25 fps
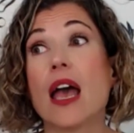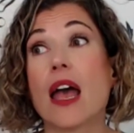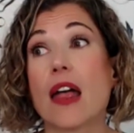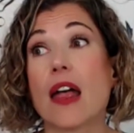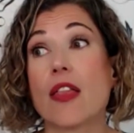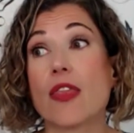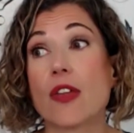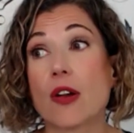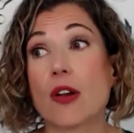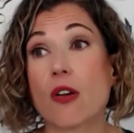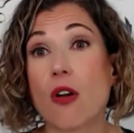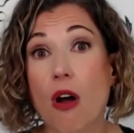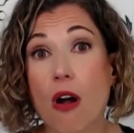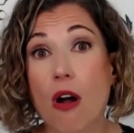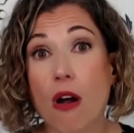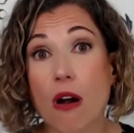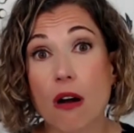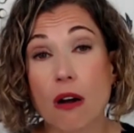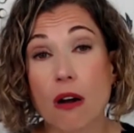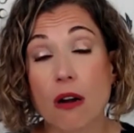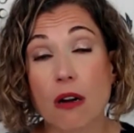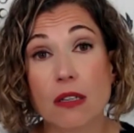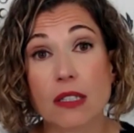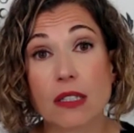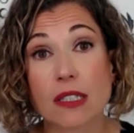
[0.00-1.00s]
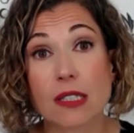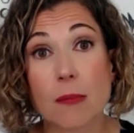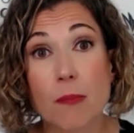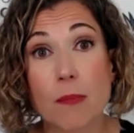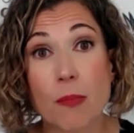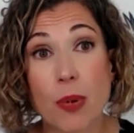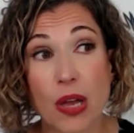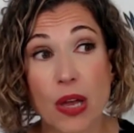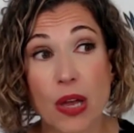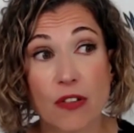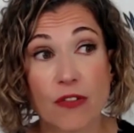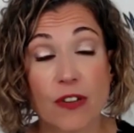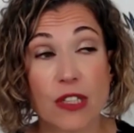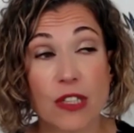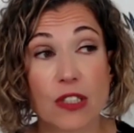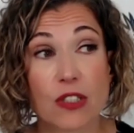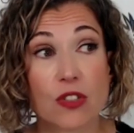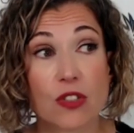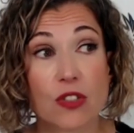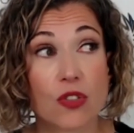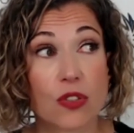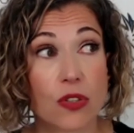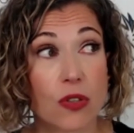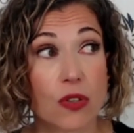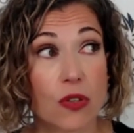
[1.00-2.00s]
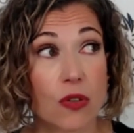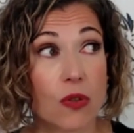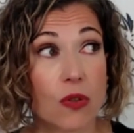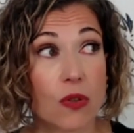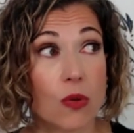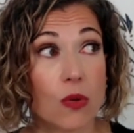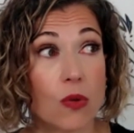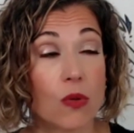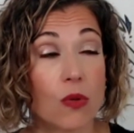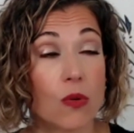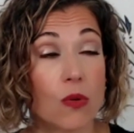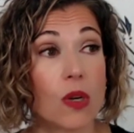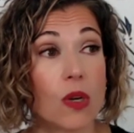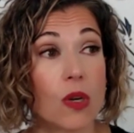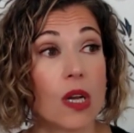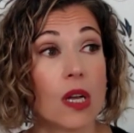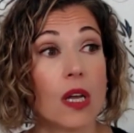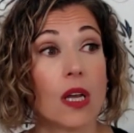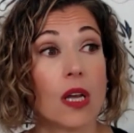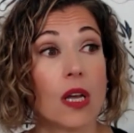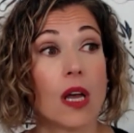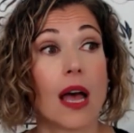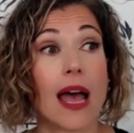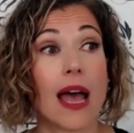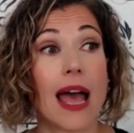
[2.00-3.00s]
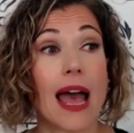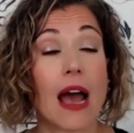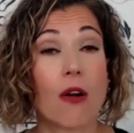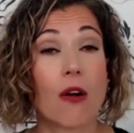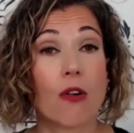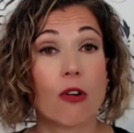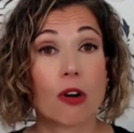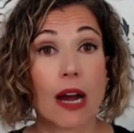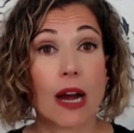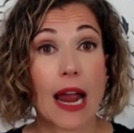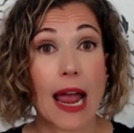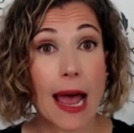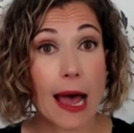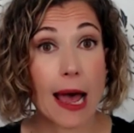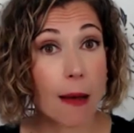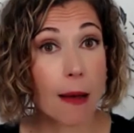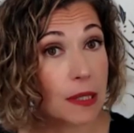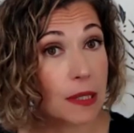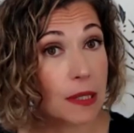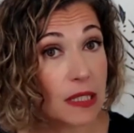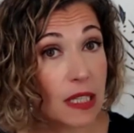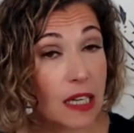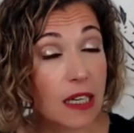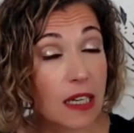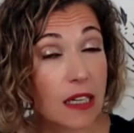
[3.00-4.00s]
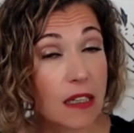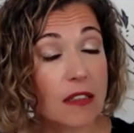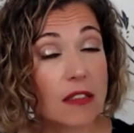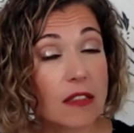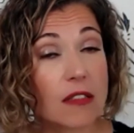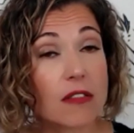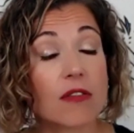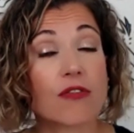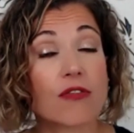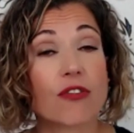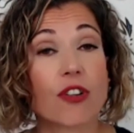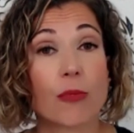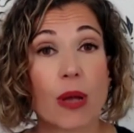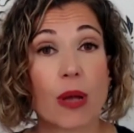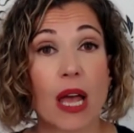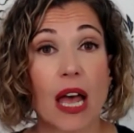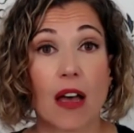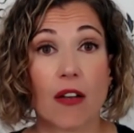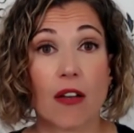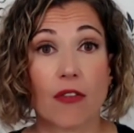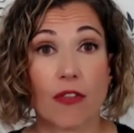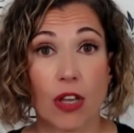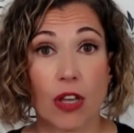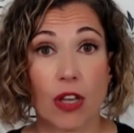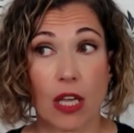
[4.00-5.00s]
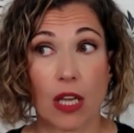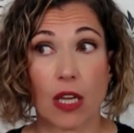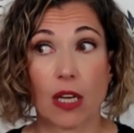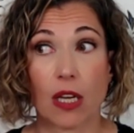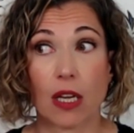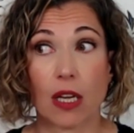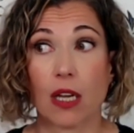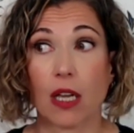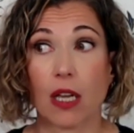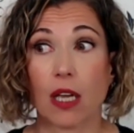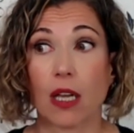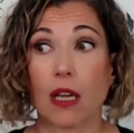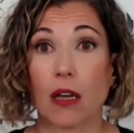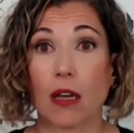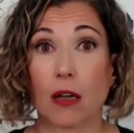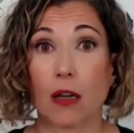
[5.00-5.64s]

And there are some benefits to our appetite from having